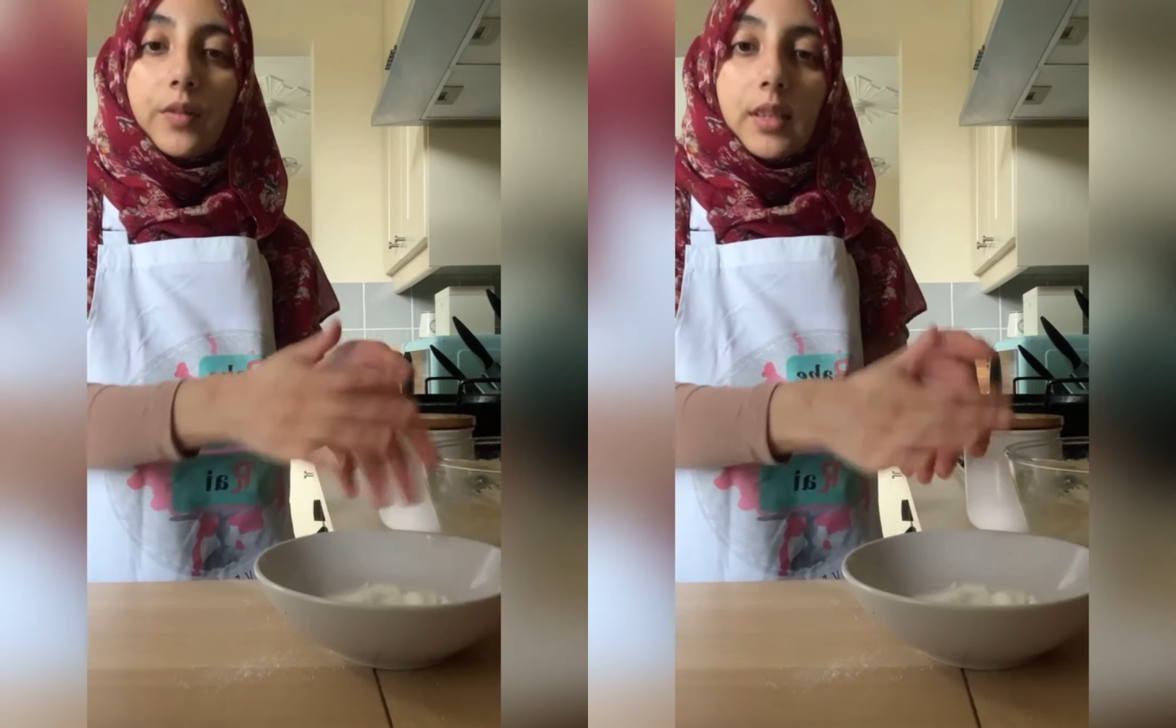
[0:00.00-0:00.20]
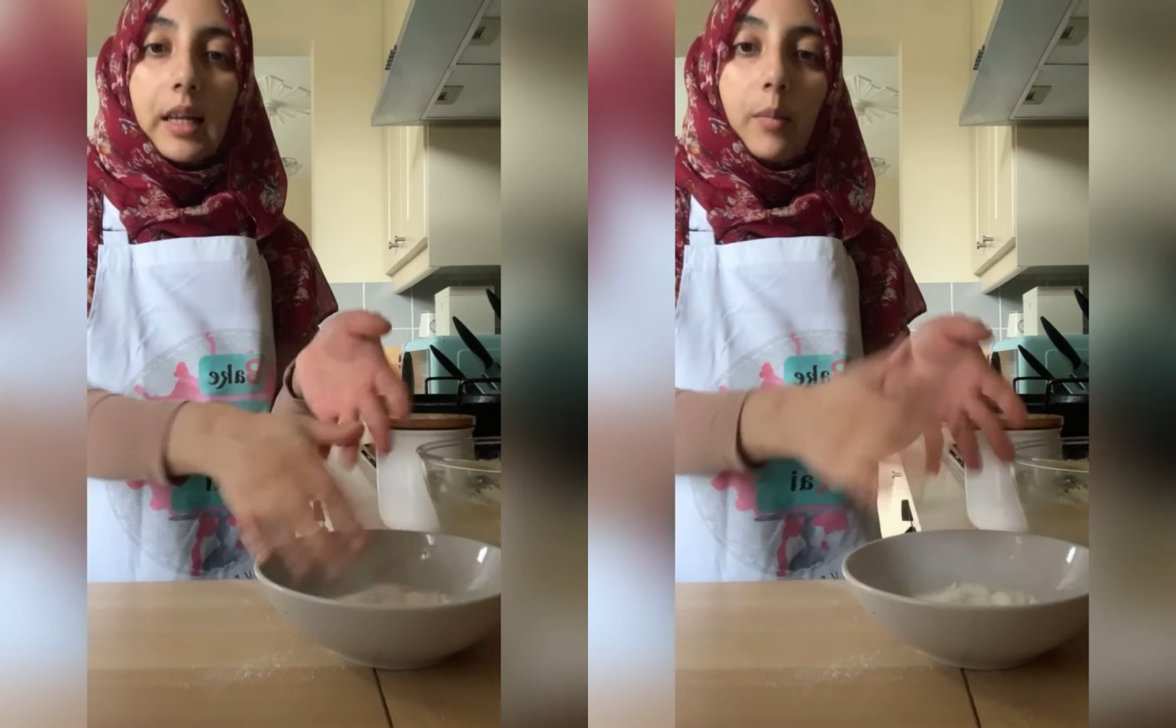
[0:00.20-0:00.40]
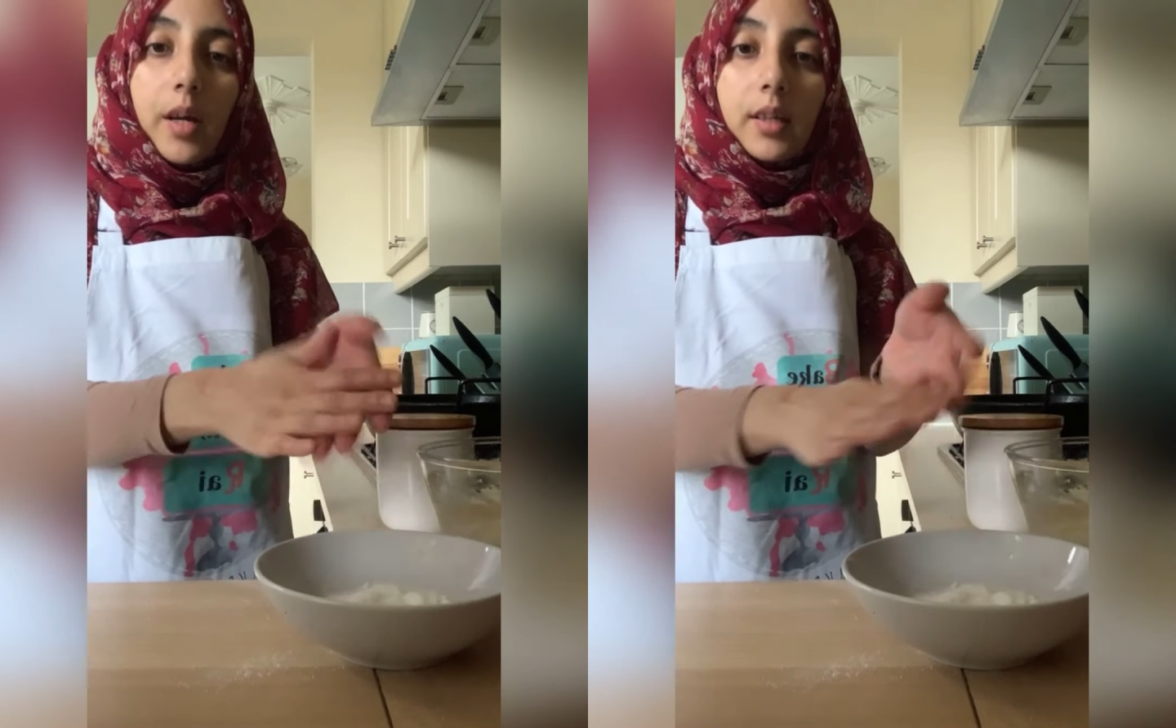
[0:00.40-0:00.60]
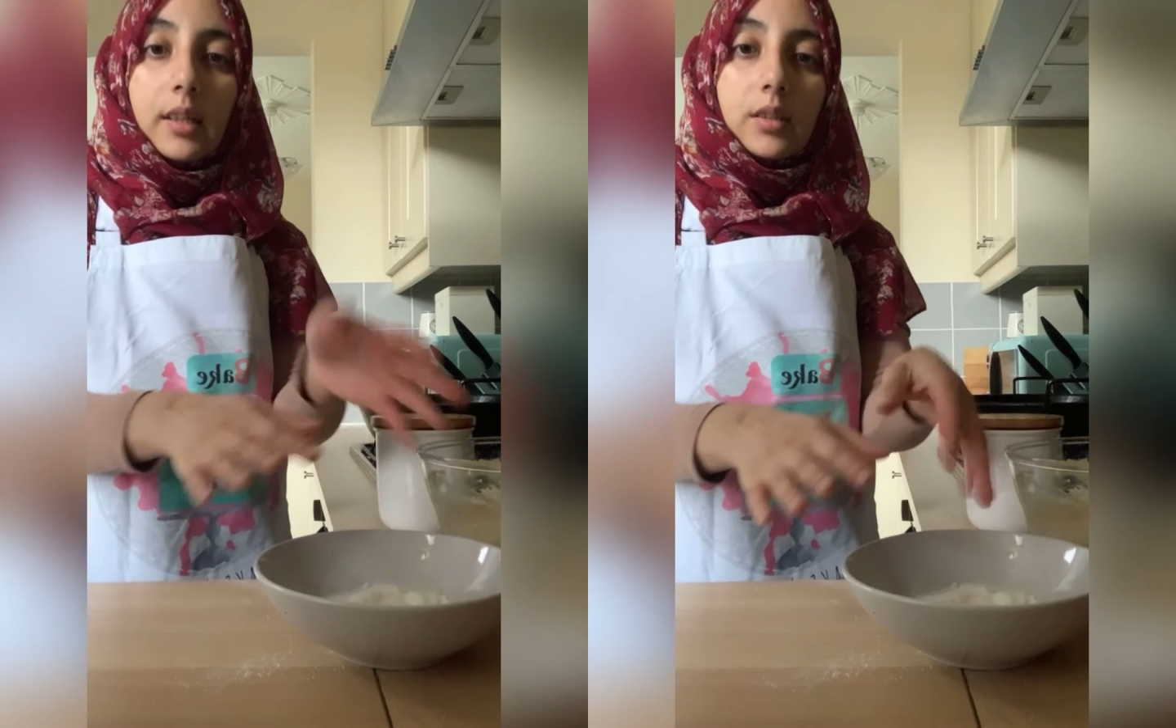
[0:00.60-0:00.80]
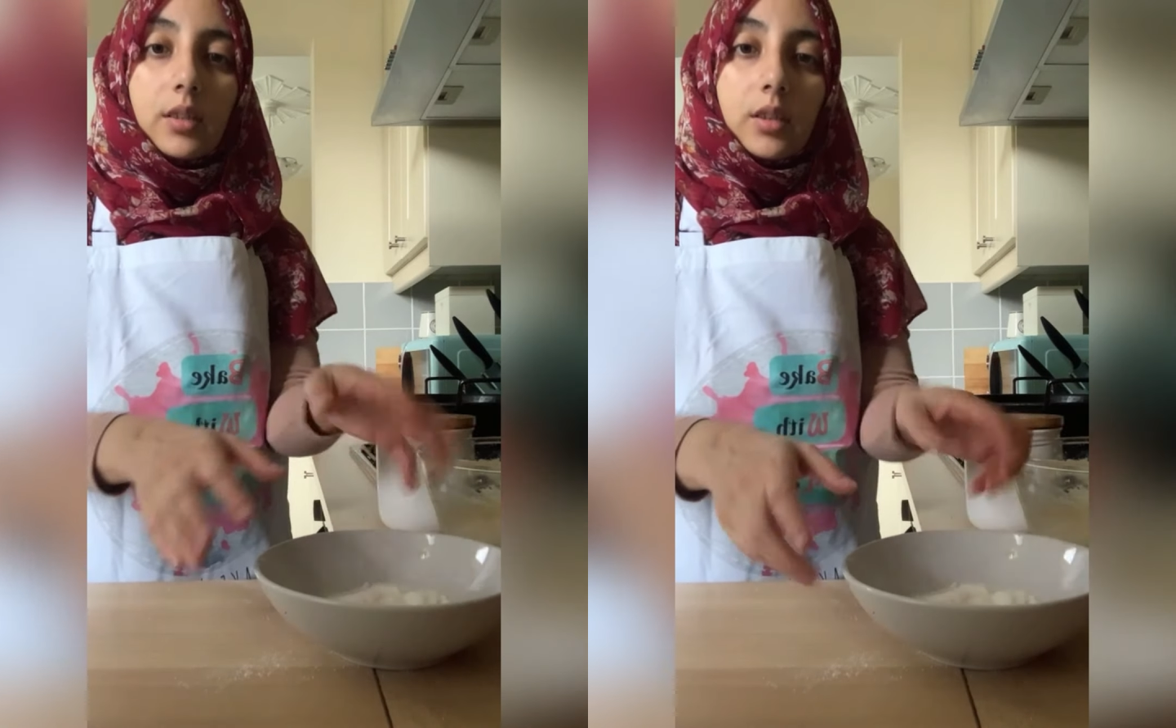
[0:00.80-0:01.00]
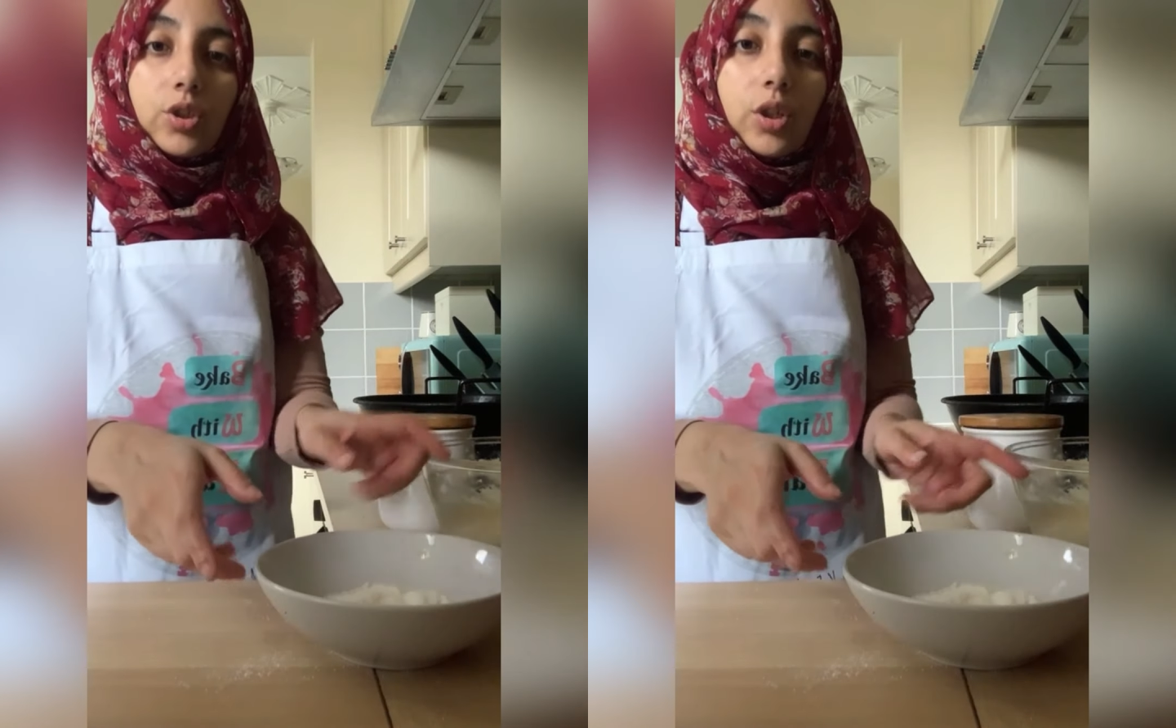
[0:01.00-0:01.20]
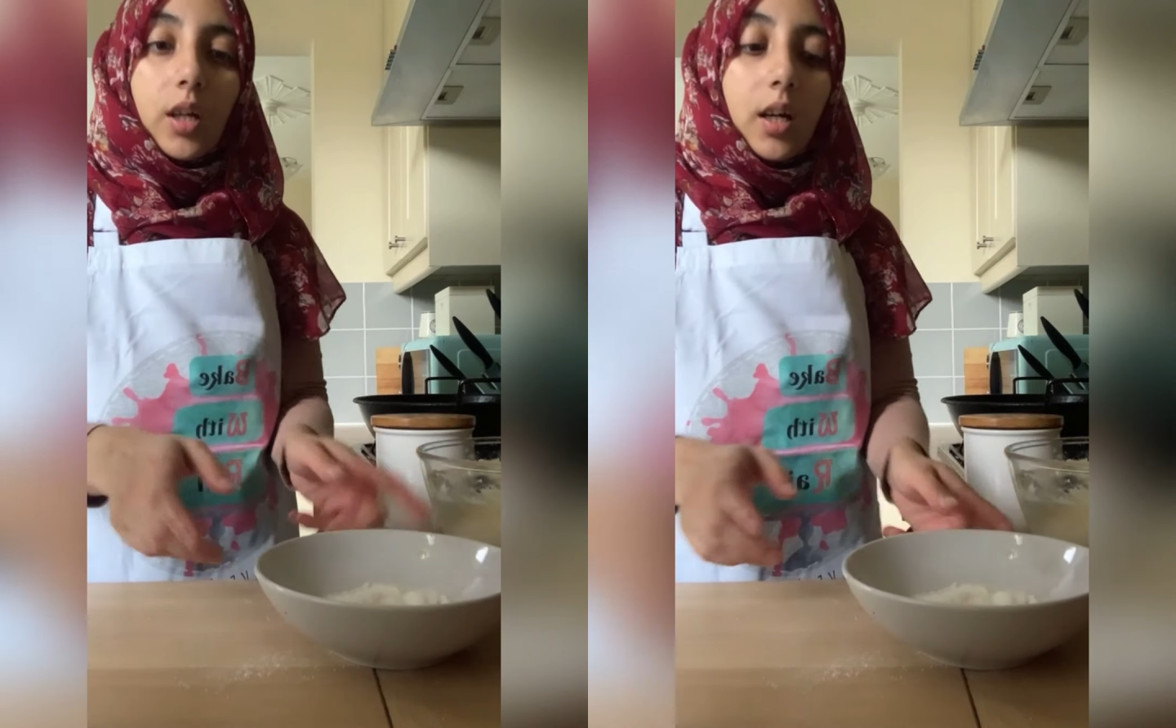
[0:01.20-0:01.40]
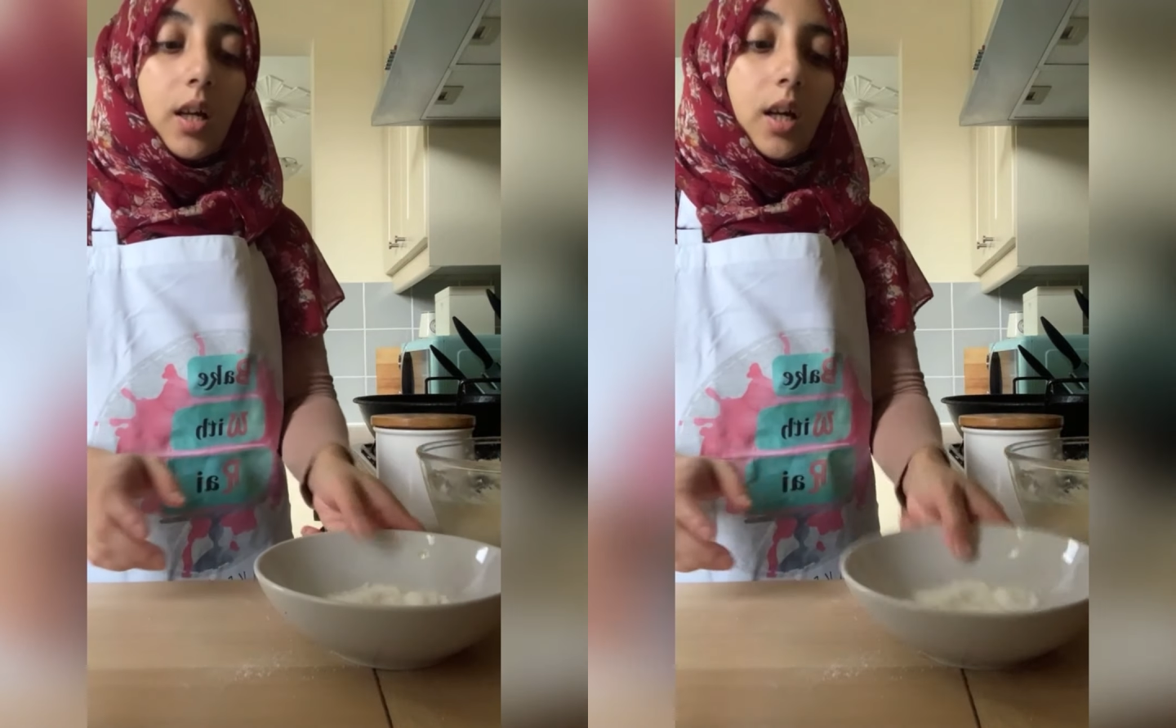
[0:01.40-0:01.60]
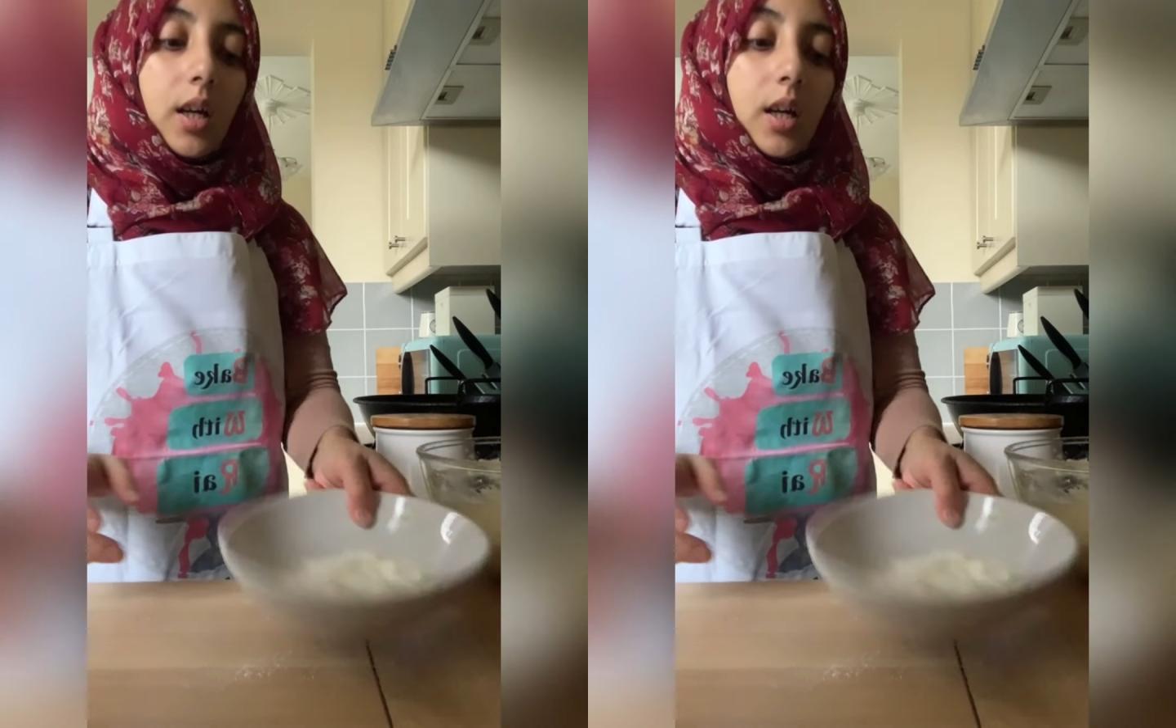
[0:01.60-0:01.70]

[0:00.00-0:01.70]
cinnamon into the sugar,